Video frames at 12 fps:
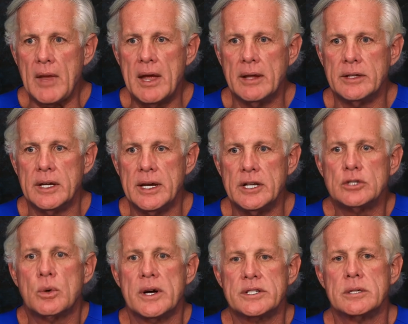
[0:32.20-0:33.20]
And his
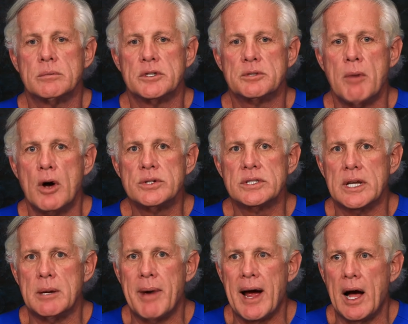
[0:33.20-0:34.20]
question was
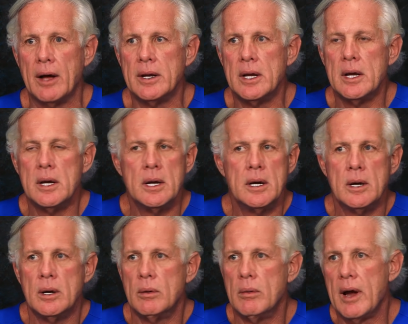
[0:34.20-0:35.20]
mostly about
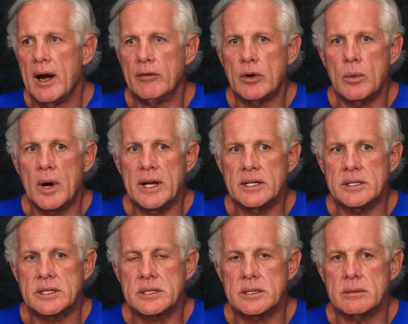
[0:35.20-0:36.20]

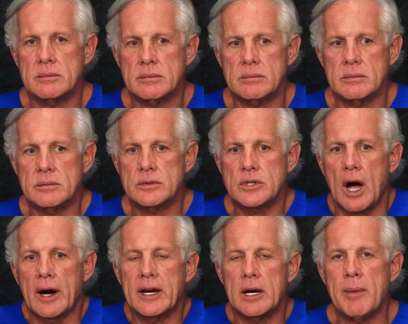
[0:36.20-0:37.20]
everyone's
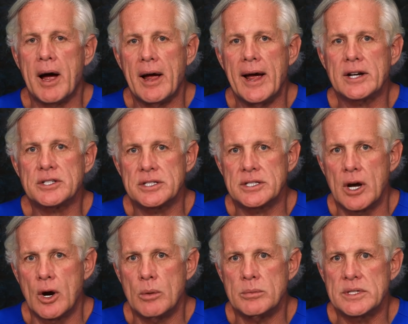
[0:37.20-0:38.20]
talking about
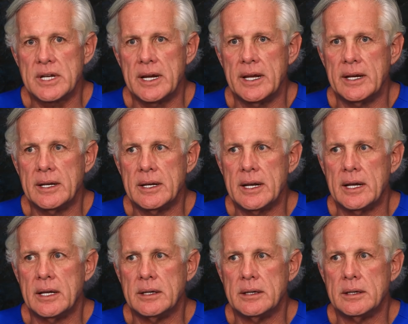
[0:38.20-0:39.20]
exosomes.
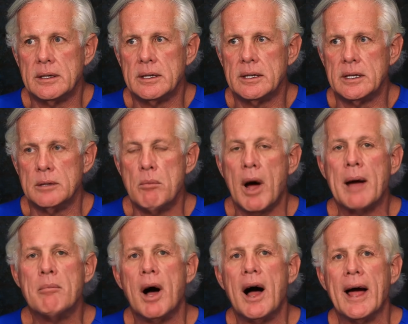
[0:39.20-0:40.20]
In
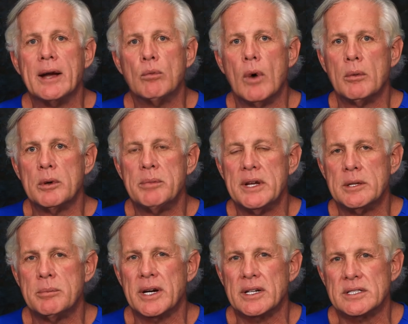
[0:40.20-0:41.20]
my mind, what would be
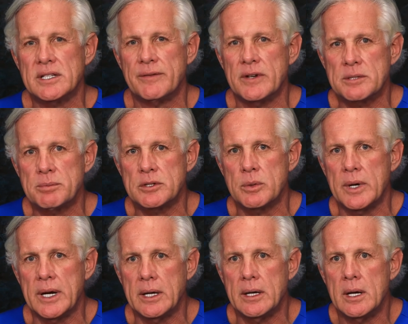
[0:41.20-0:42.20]
the biggest difference
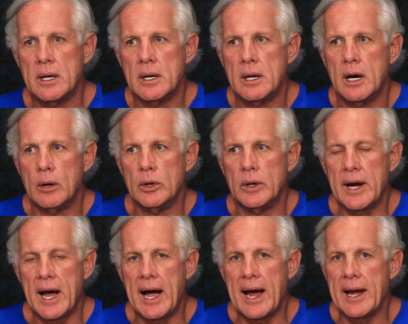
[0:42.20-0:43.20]
between a really
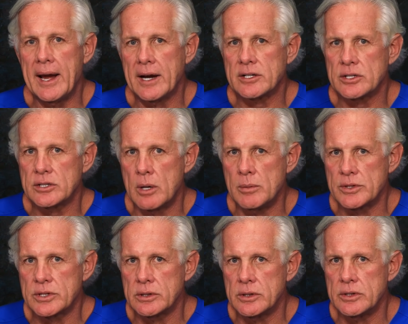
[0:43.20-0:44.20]
high
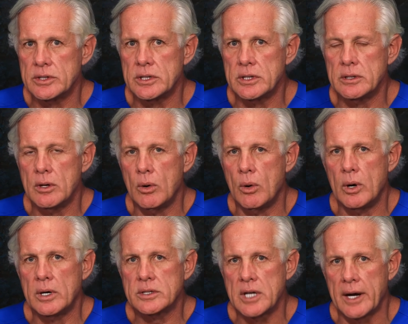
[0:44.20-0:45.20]
exosomal solution
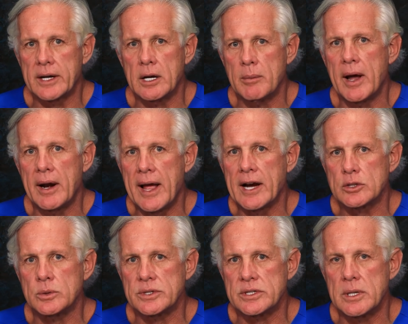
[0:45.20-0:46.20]
or talking about an
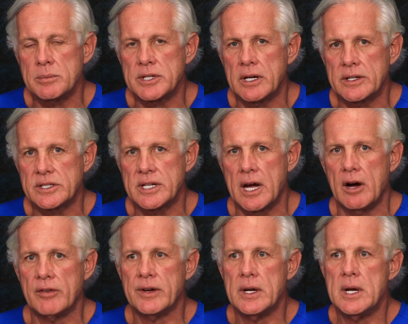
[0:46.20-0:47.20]
actual stem cell
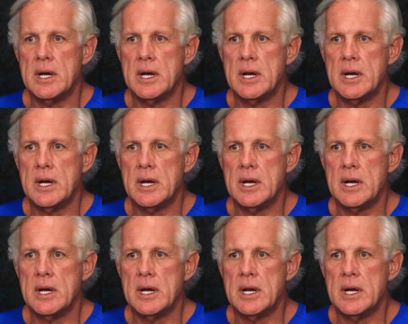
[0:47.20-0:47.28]
itself?